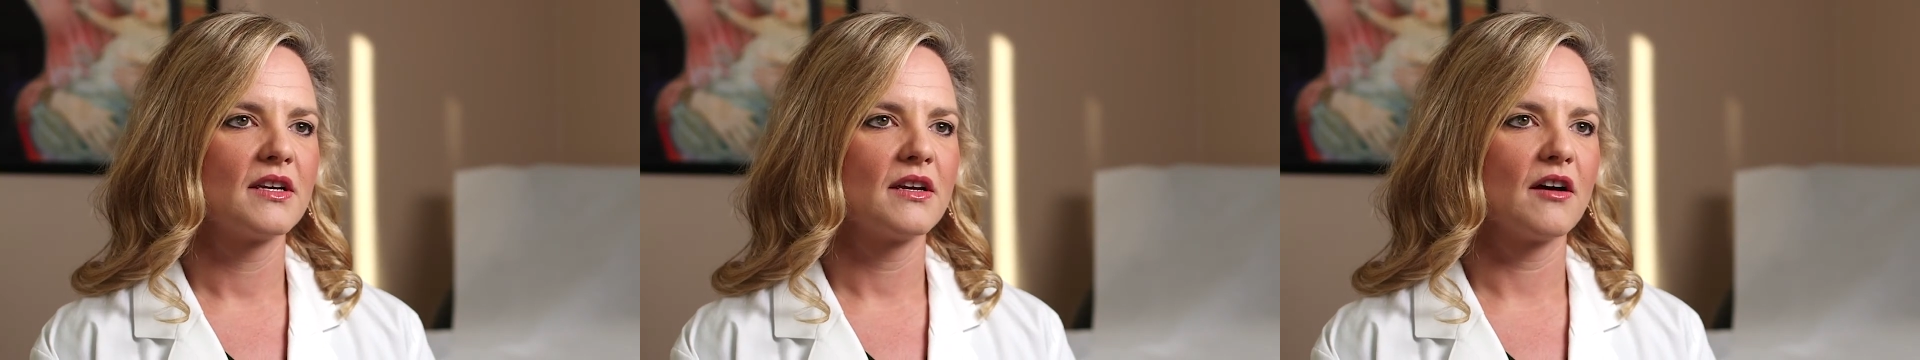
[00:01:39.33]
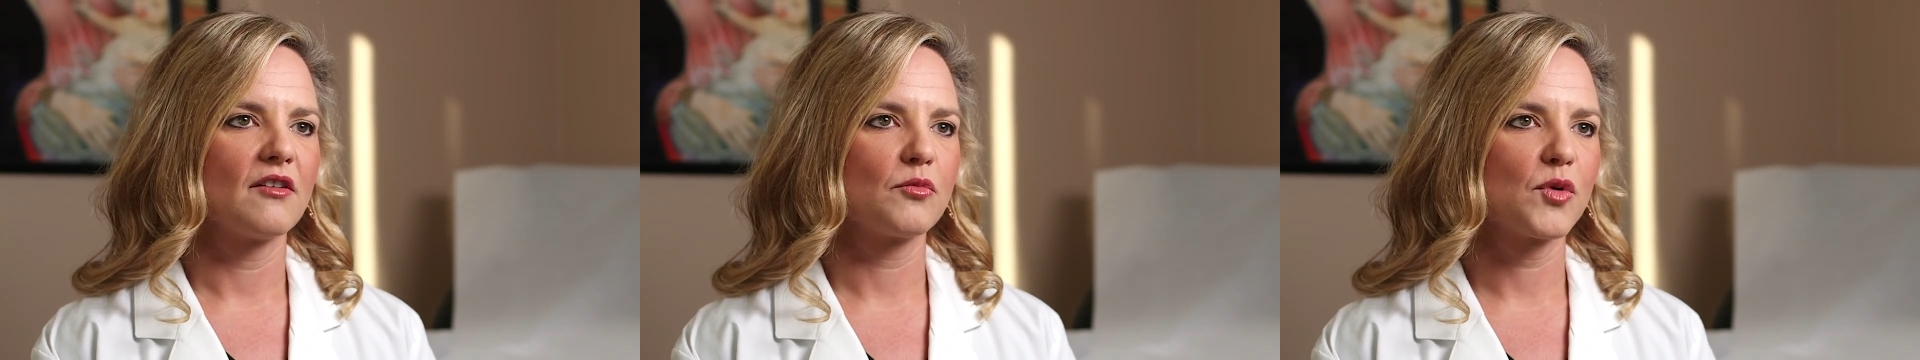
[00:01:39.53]

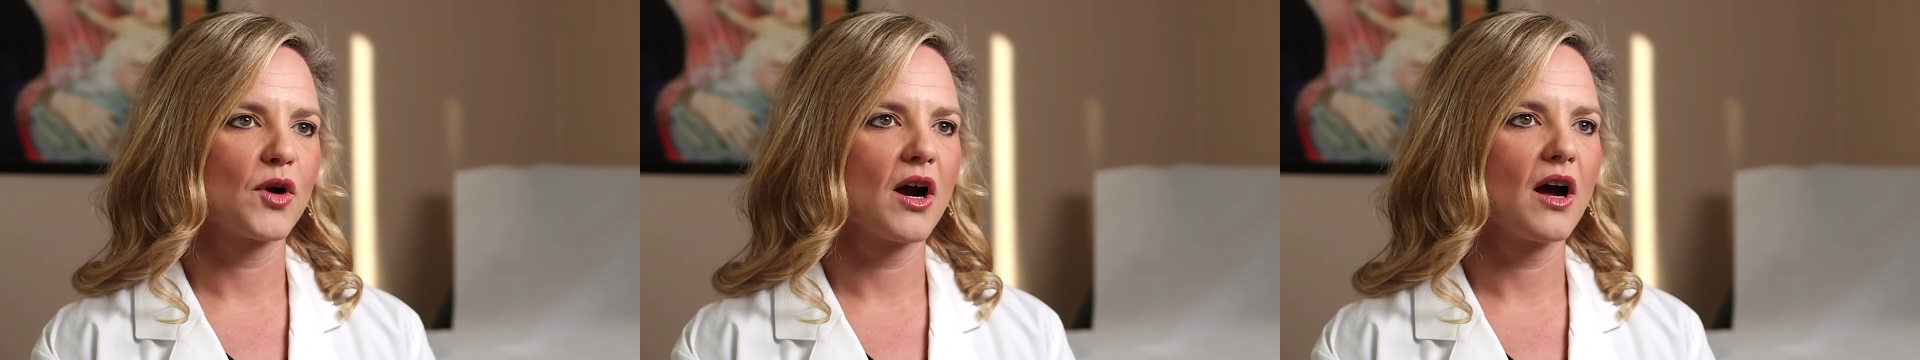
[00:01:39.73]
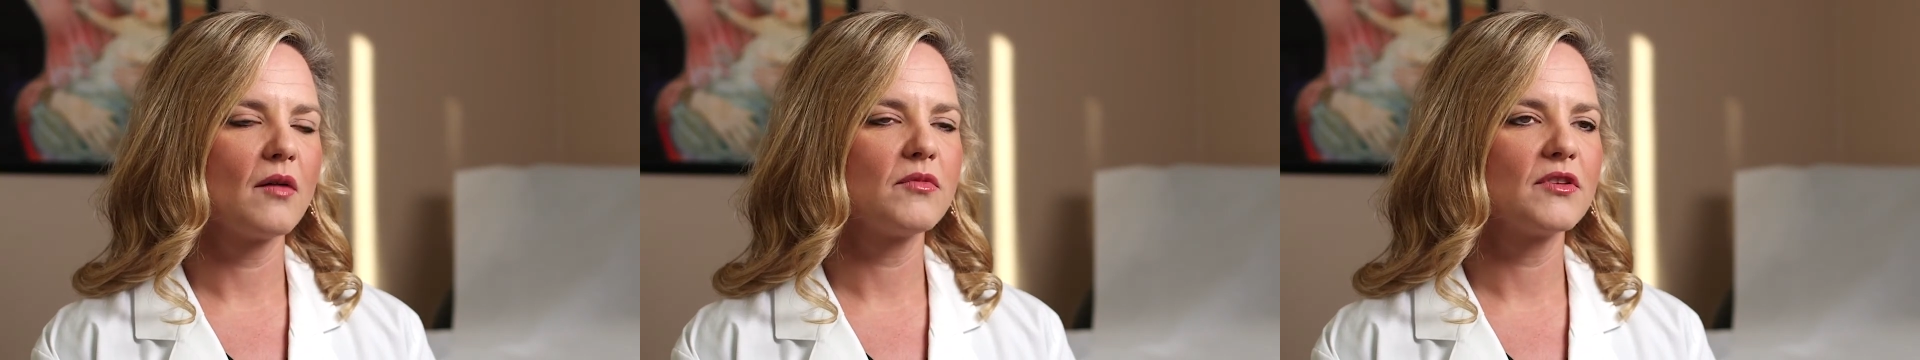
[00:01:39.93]
of
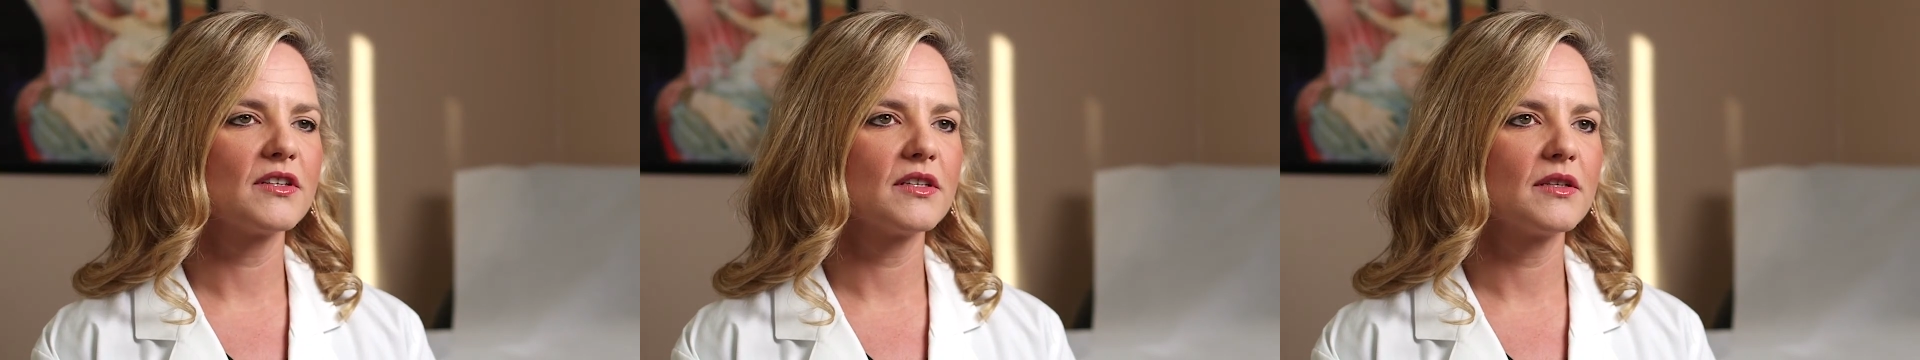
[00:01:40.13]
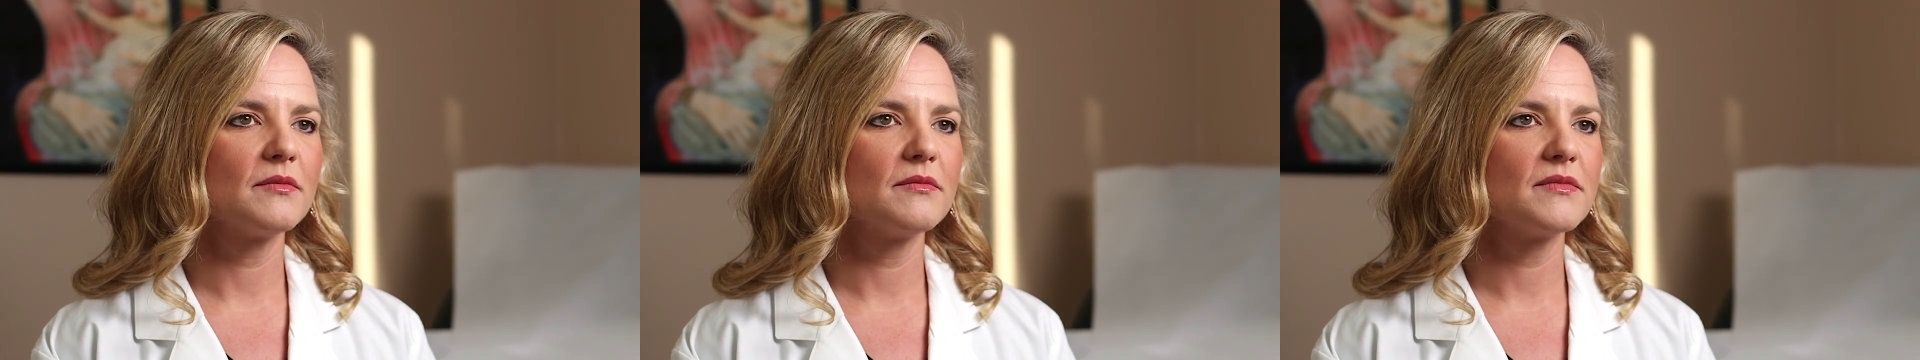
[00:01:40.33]

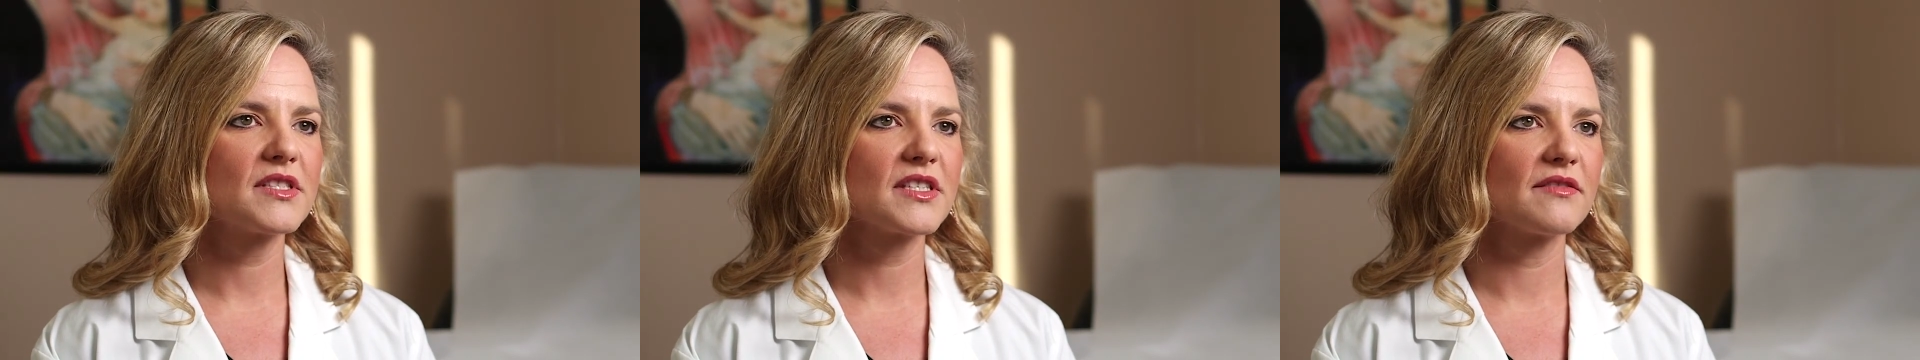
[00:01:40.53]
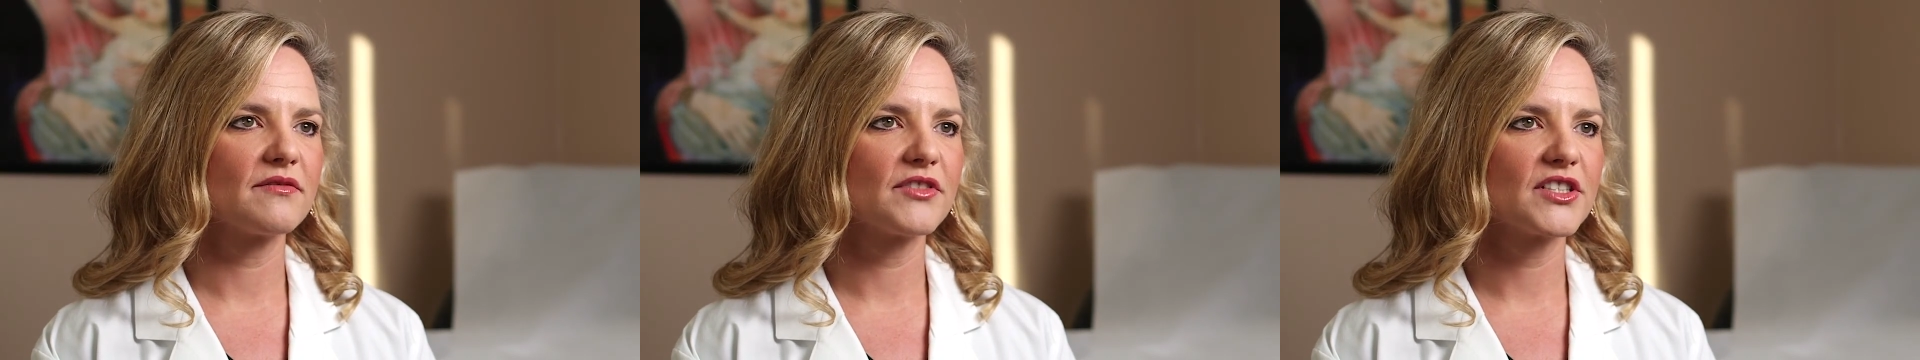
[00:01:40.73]
problems,
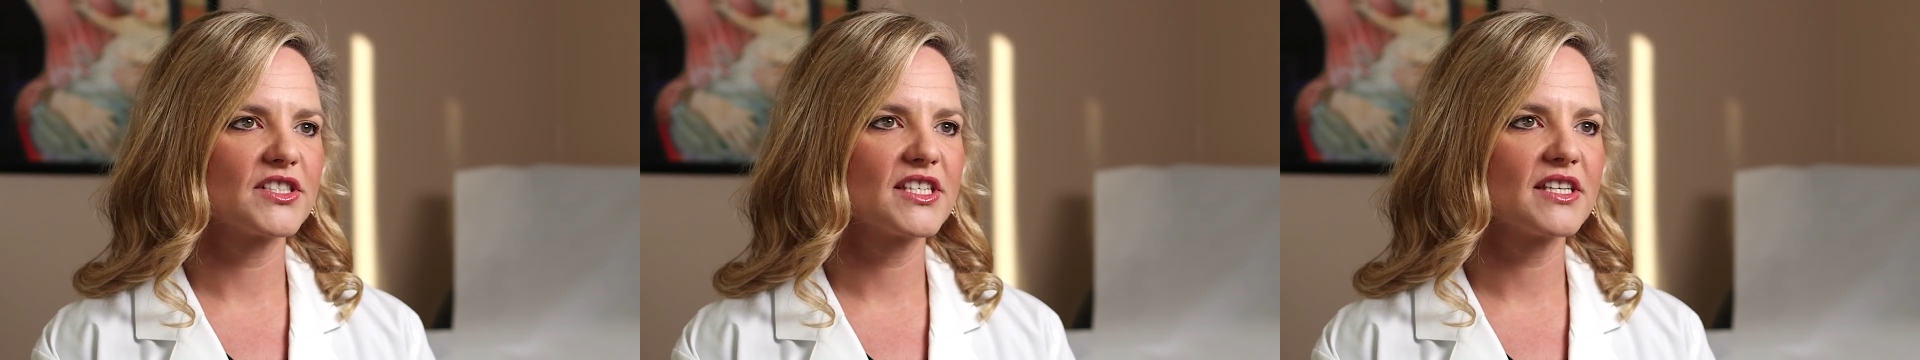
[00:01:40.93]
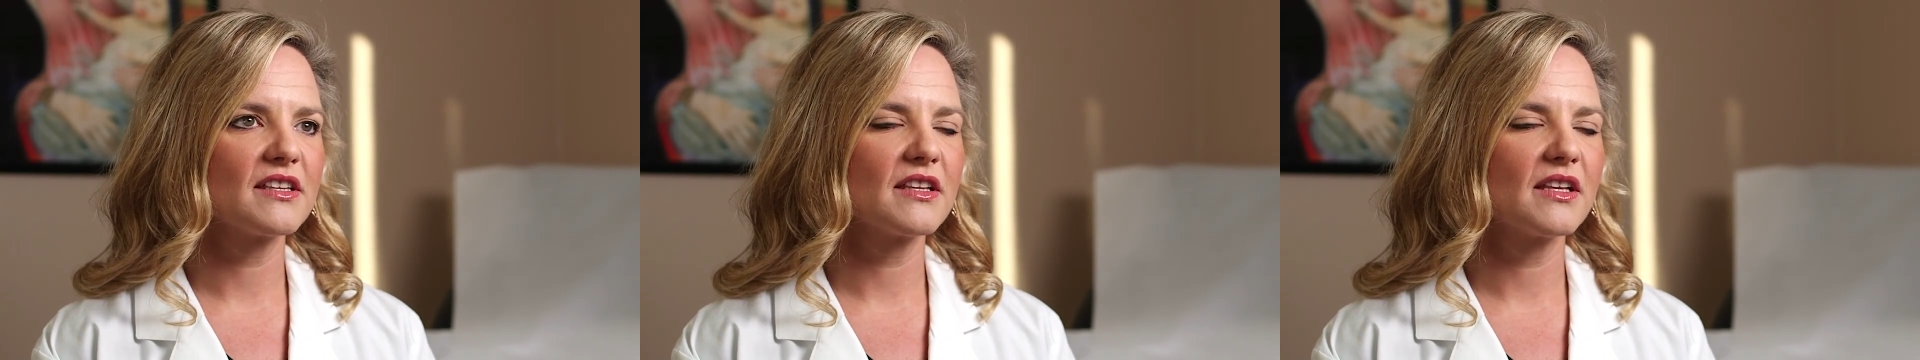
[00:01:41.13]

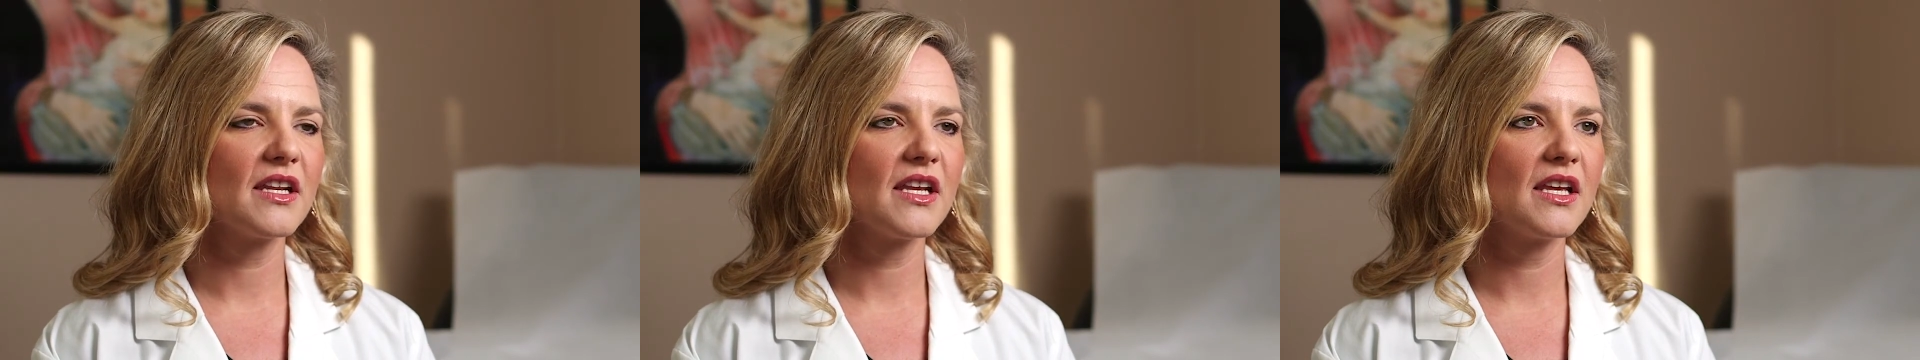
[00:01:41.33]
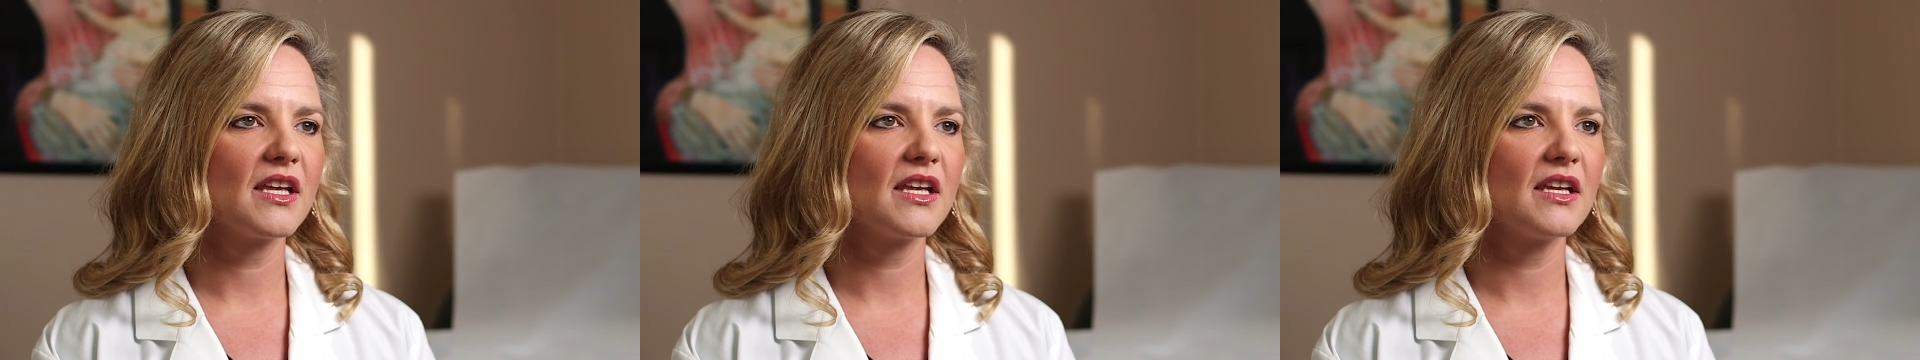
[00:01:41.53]

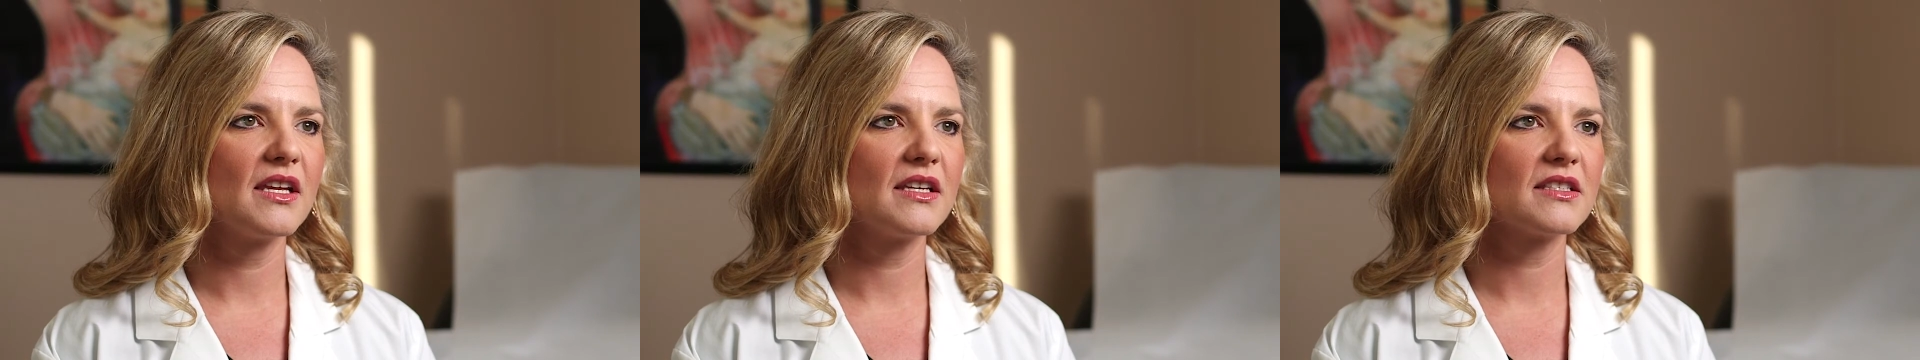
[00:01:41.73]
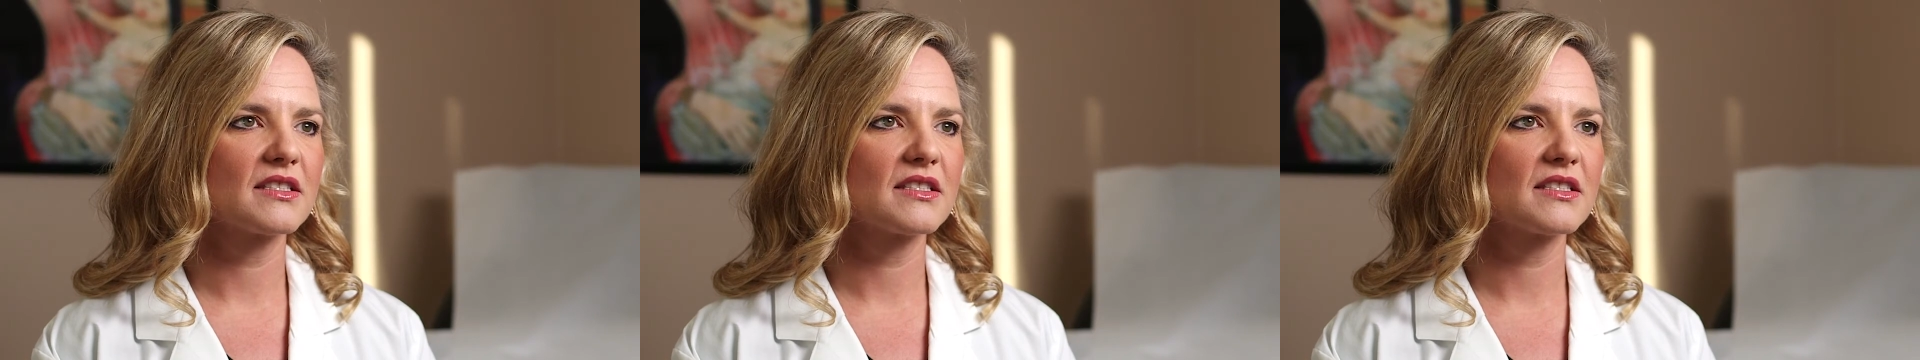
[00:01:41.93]
infertility,